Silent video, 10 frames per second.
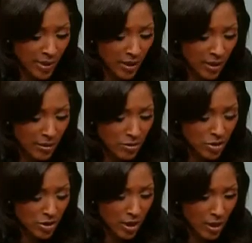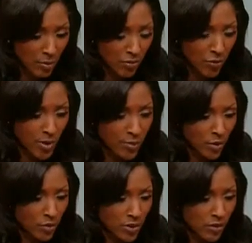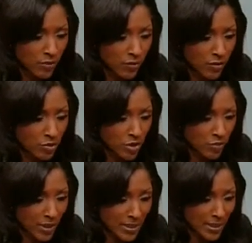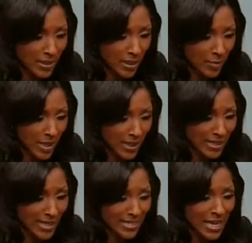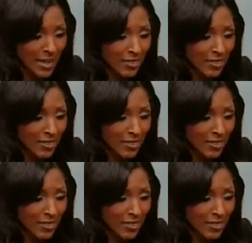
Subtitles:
because for people who are suffering from general anxiety and panic attacks,